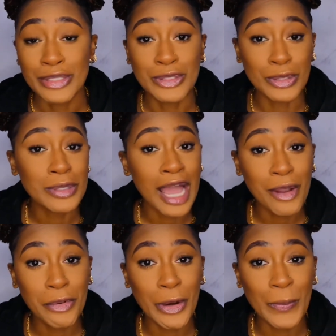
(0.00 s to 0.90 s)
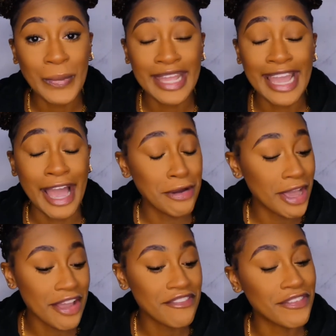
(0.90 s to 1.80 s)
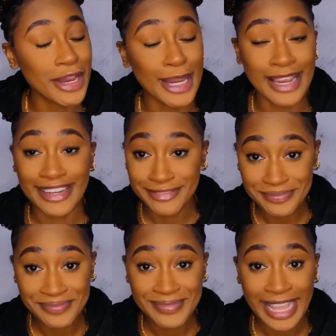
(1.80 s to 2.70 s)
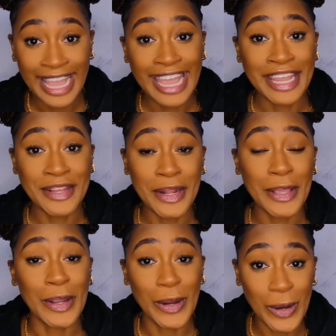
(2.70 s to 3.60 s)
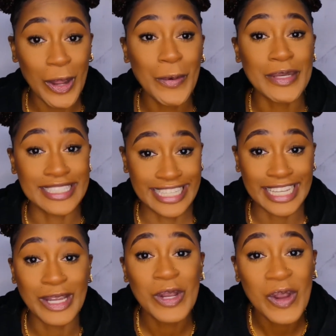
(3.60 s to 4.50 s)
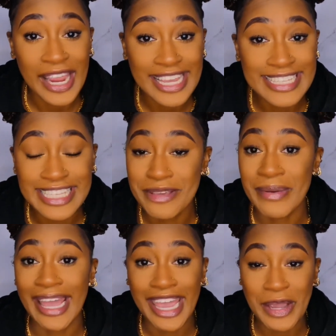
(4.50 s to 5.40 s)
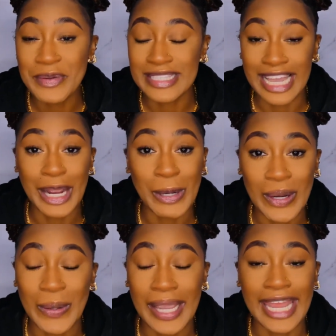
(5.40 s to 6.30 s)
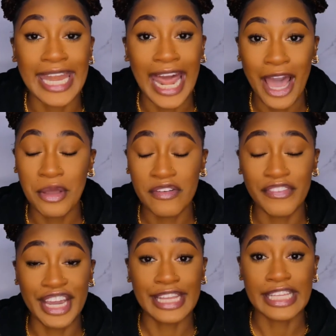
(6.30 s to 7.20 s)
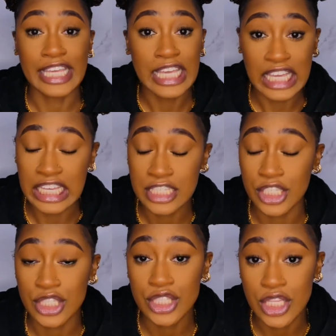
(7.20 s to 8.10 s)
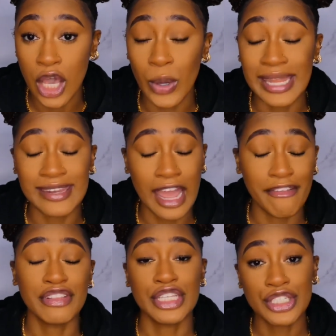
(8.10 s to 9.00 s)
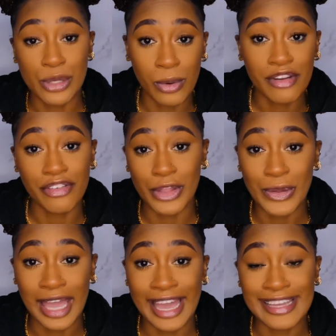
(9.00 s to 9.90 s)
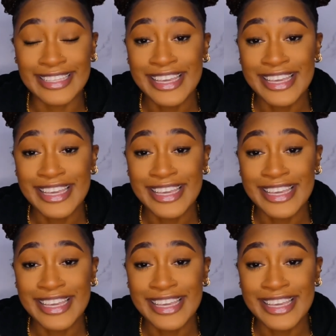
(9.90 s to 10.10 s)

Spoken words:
Do not quote me, however, You know, your girl was looking crazy. My hair was not growing, and now it finally is. So it definitely should work for you guys.